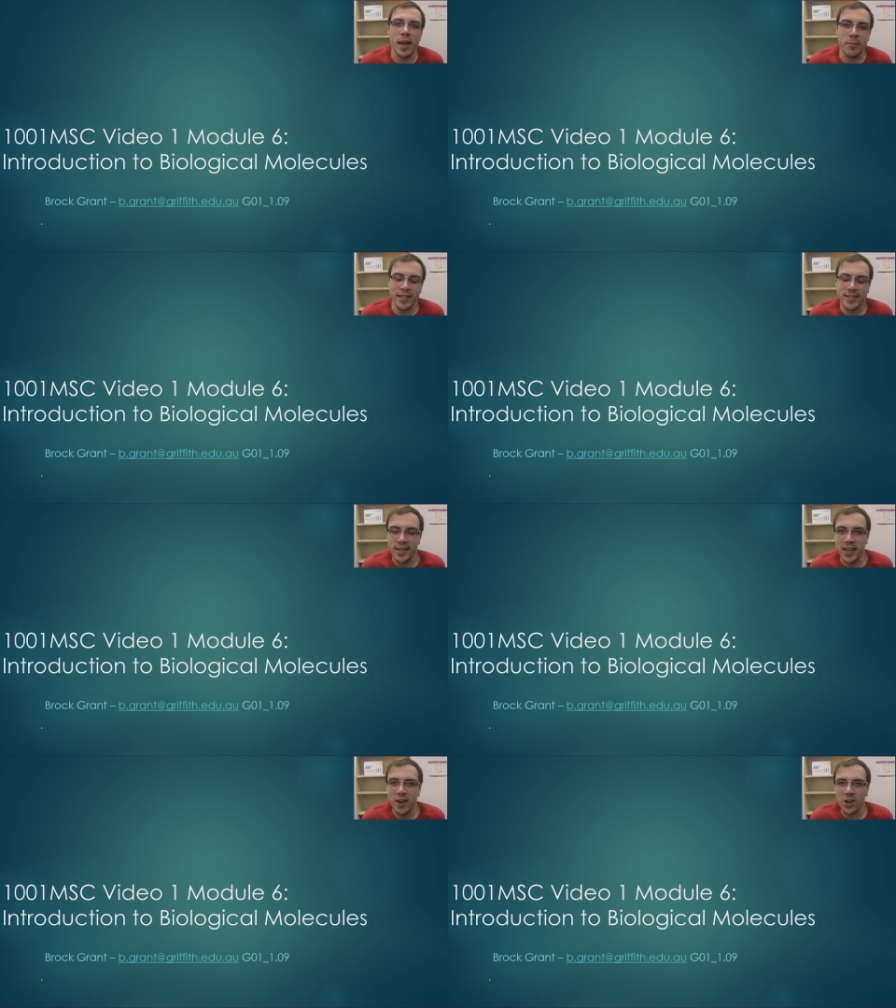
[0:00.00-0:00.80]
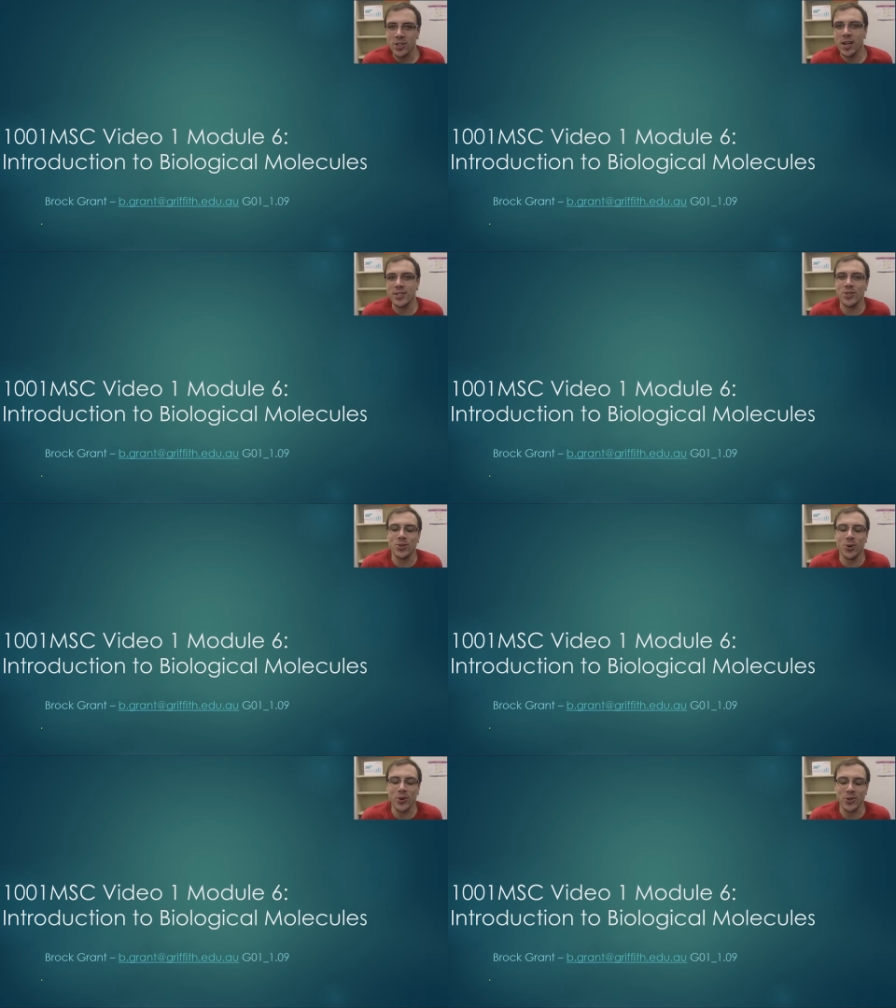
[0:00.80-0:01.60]
MSc online
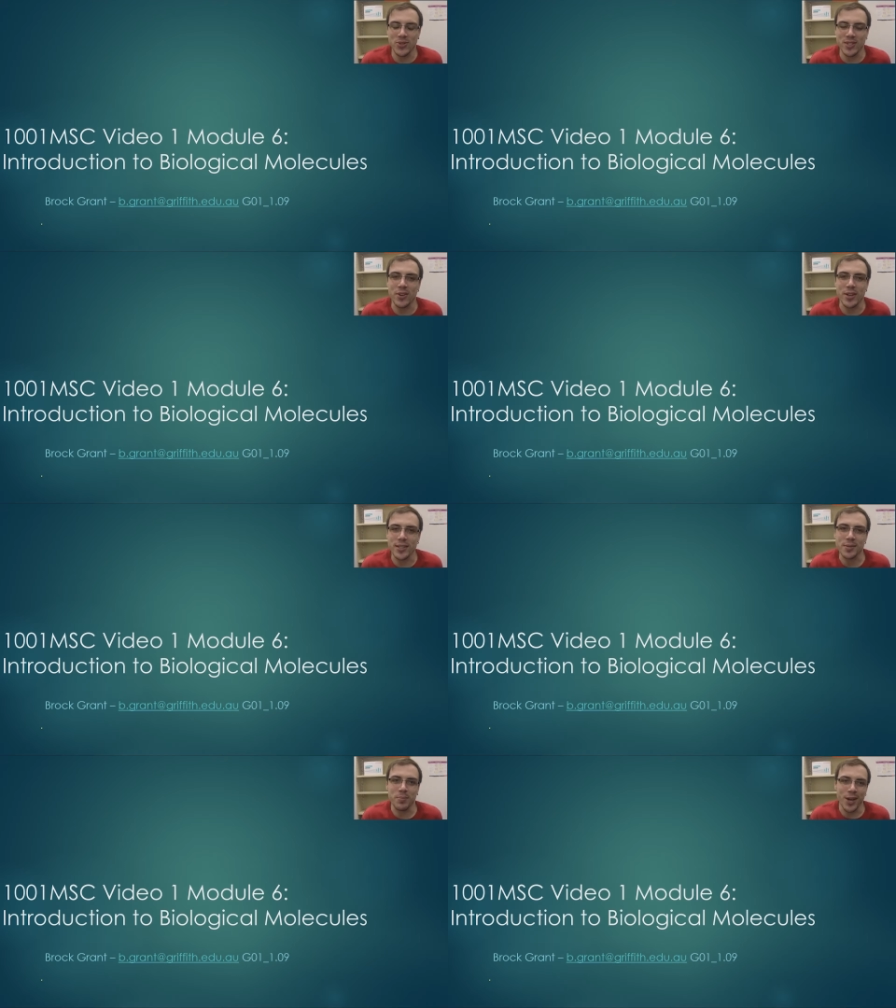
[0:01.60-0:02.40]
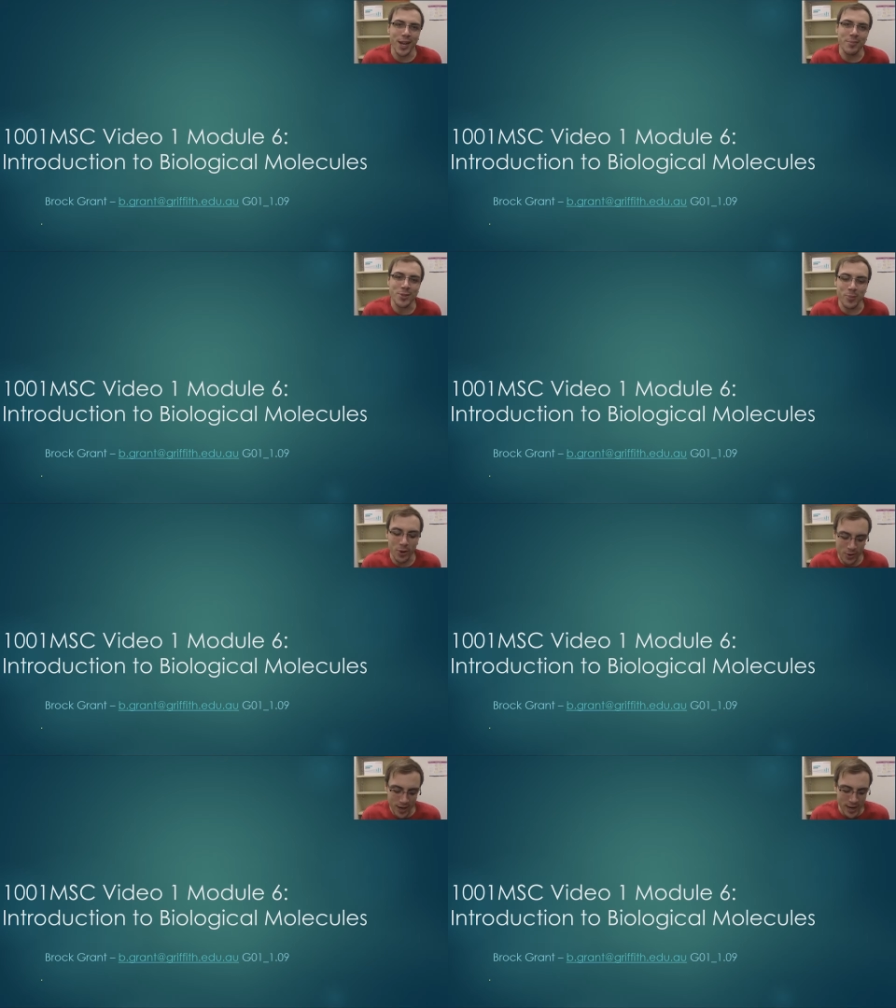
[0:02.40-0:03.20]
tutorial series. My name is
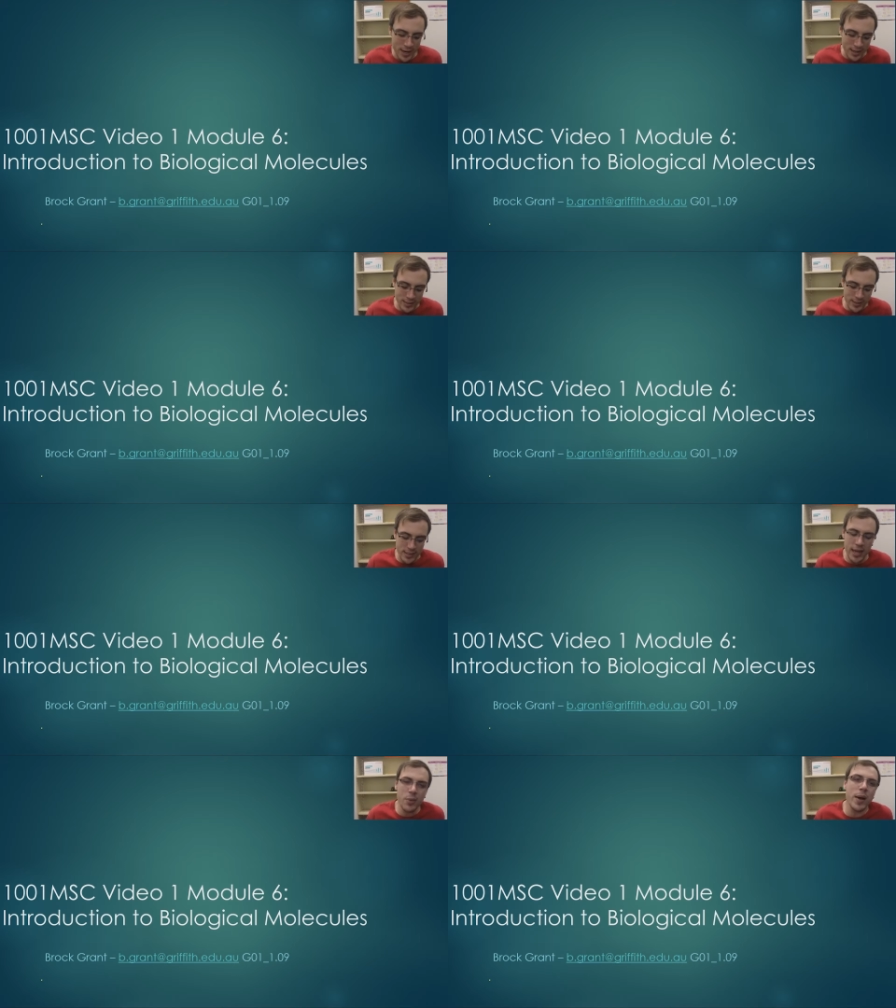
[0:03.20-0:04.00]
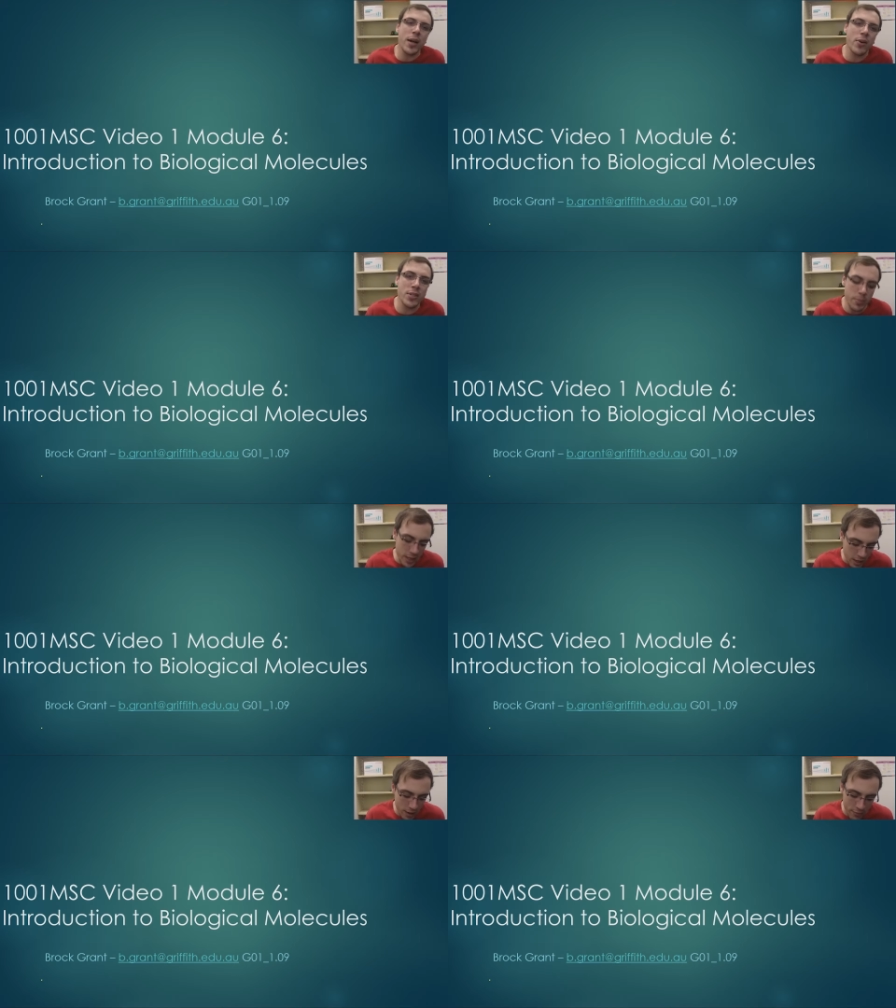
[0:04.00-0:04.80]
Brock Grant, and today we're going to be
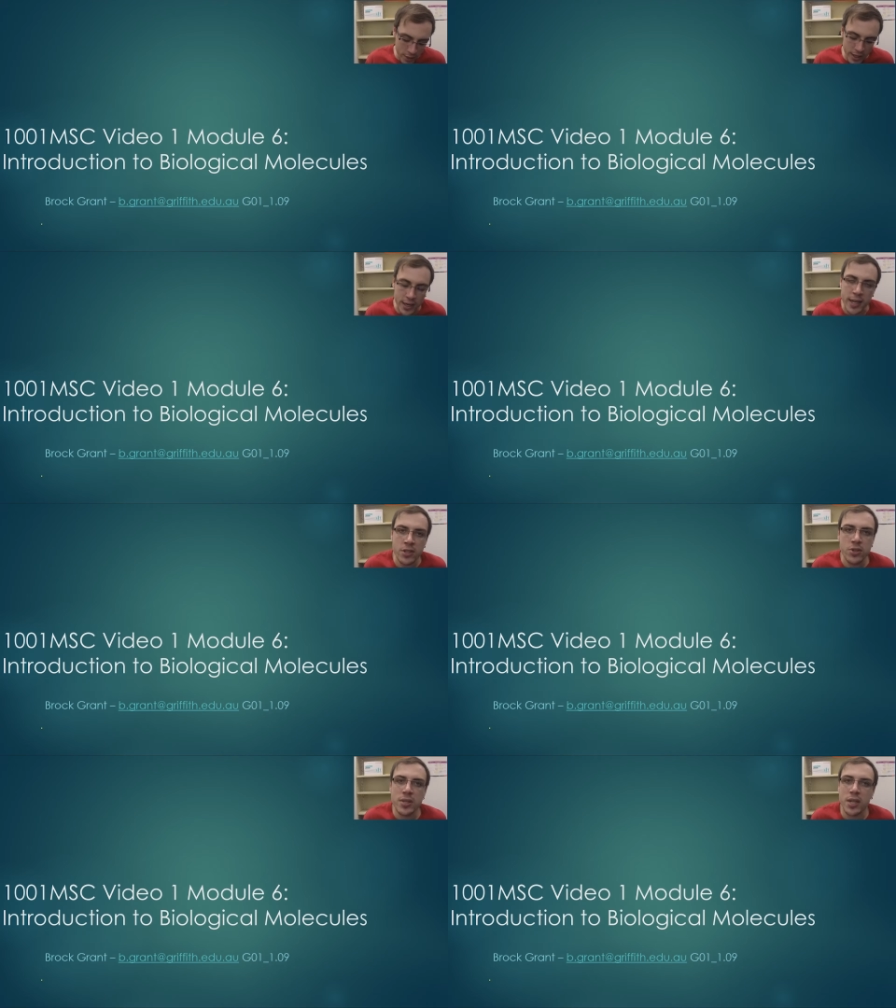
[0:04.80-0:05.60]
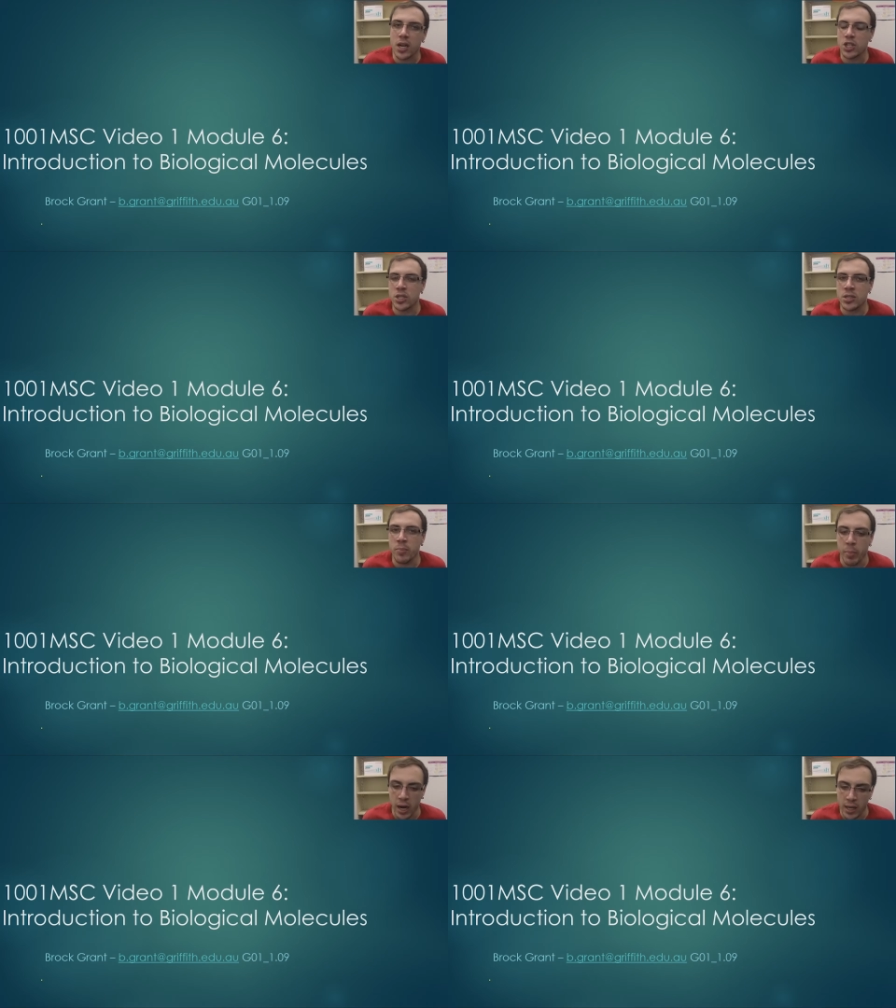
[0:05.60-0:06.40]
covering an introduction to
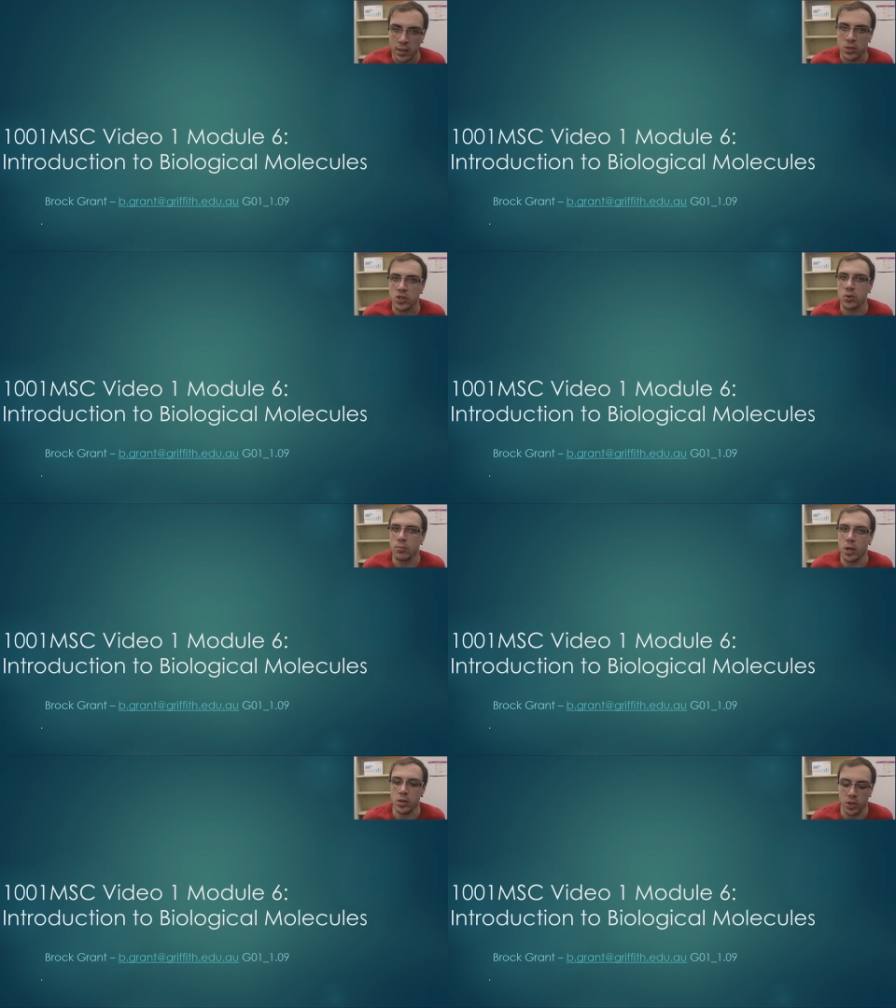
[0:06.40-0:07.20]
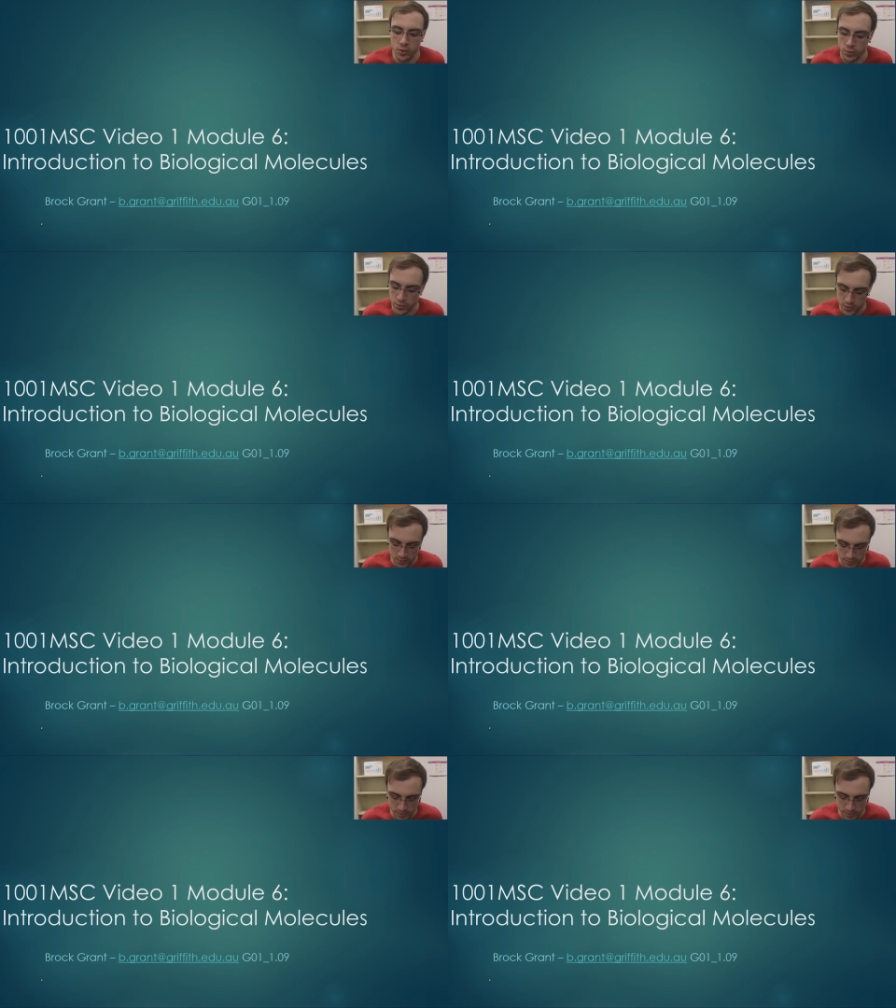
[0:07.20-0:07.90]
biological molecules.